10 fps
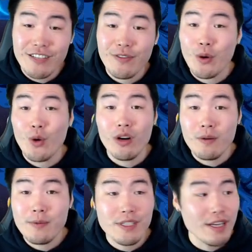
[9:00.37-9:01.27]
for
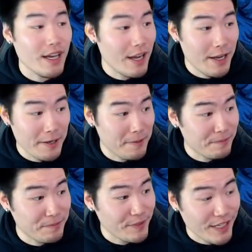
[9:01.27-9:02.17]
orbs
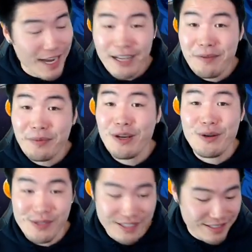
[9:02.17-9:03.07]
um, kind of
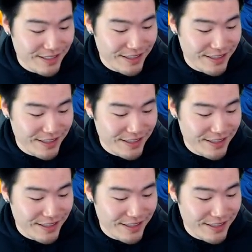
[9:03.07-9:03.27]
blows.